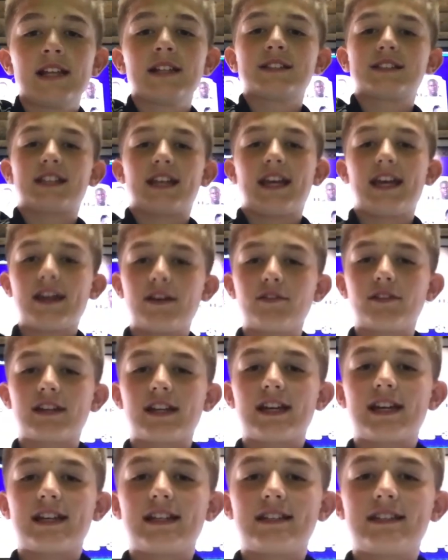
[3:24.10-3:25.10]
So here it
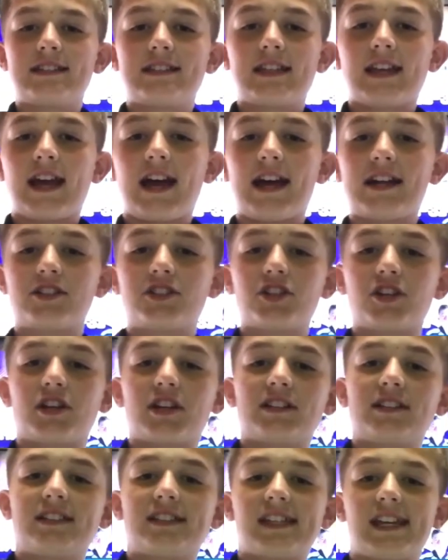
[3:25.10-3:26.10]
is. As you
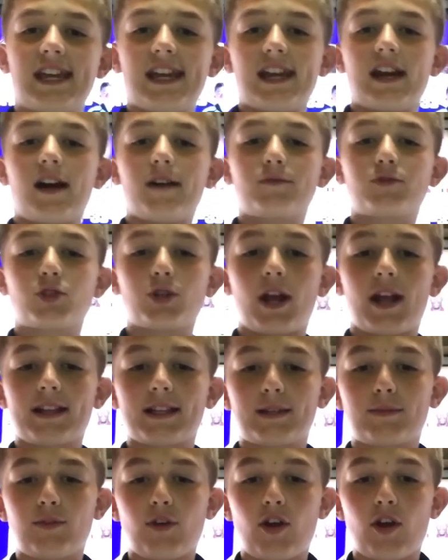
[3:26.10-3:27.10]
can see, I've
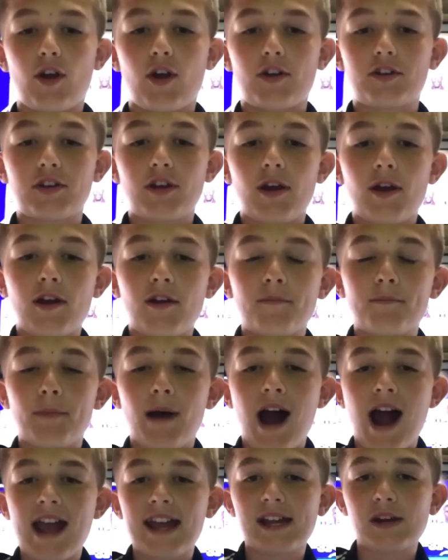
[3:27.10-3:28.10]
transferred
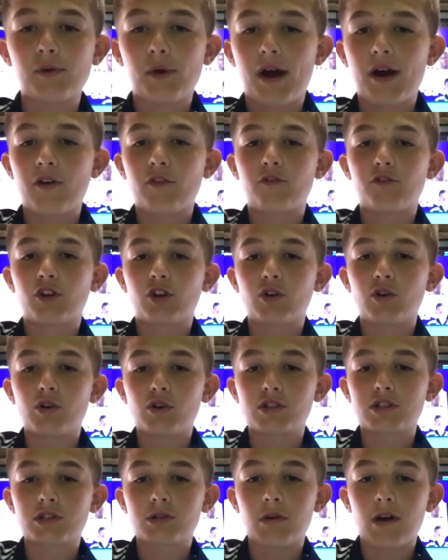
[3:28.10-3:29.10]
Mahrez out for
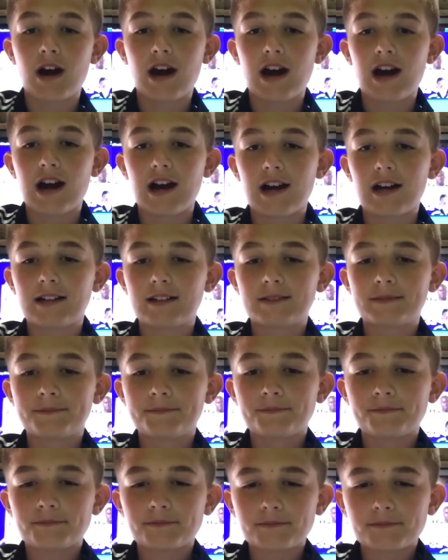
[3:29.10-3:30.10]
Courtois.
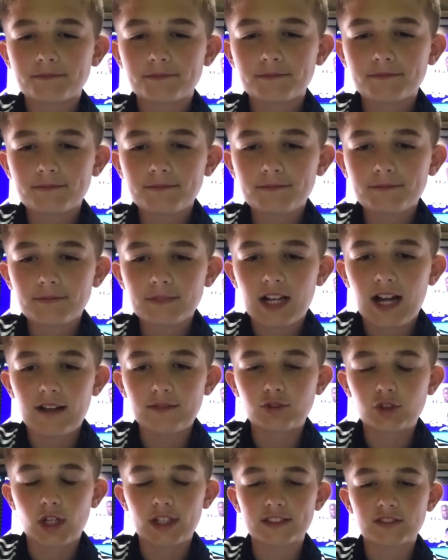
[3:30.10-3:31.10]

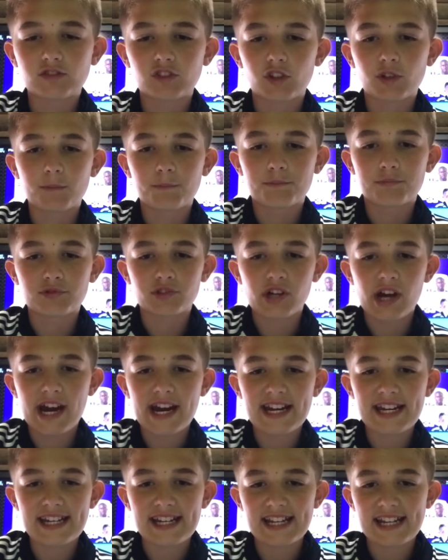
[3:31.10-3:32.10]
I've transferred
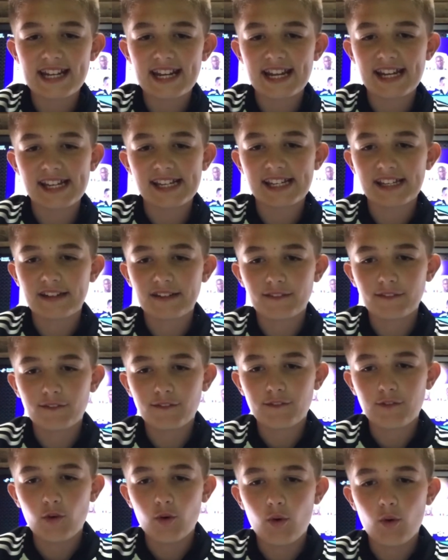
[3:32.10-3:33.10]
Brady in
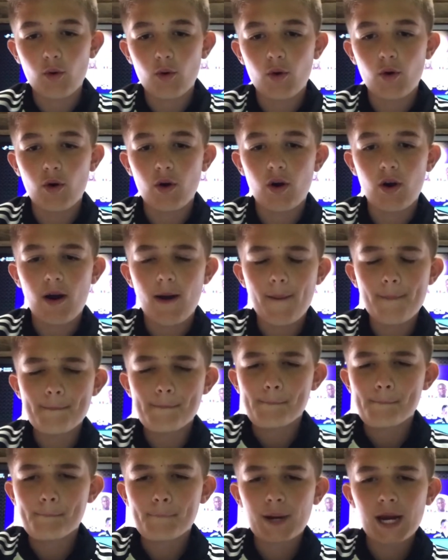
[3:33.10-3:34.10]
for...
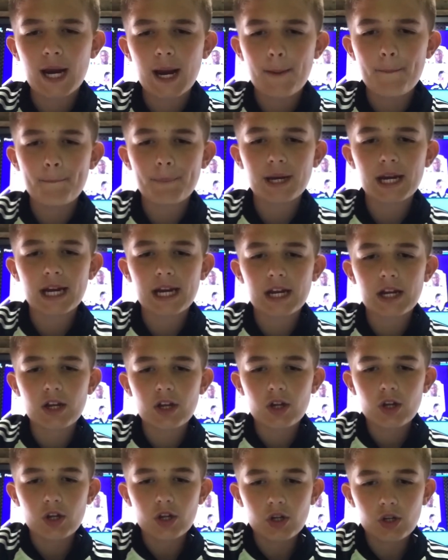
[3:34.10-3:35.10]

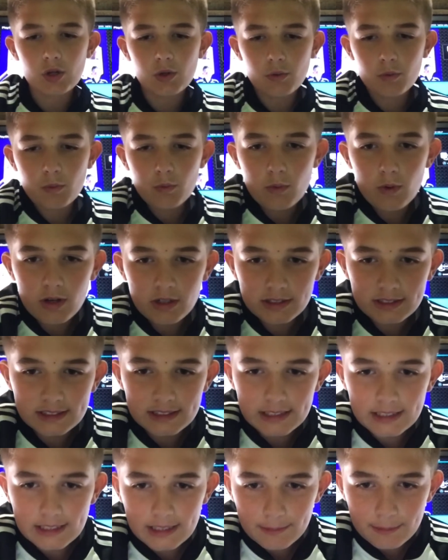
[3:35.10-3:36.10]
who was
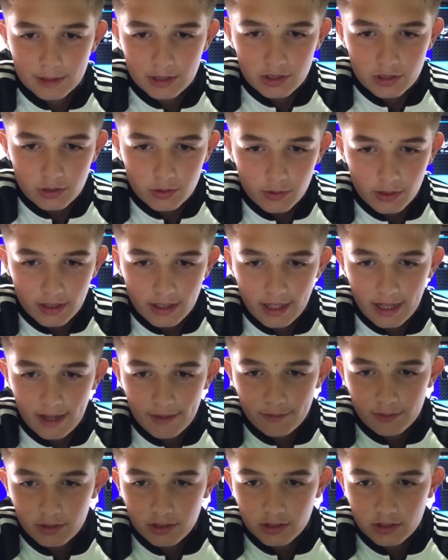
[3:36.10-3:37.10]
it? Let me just quickly
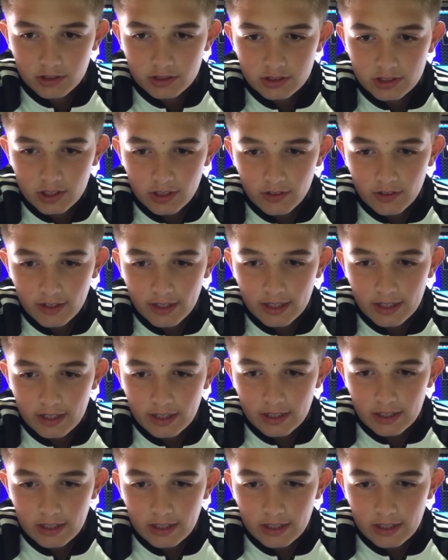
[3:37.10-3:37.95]
have a look, sorry.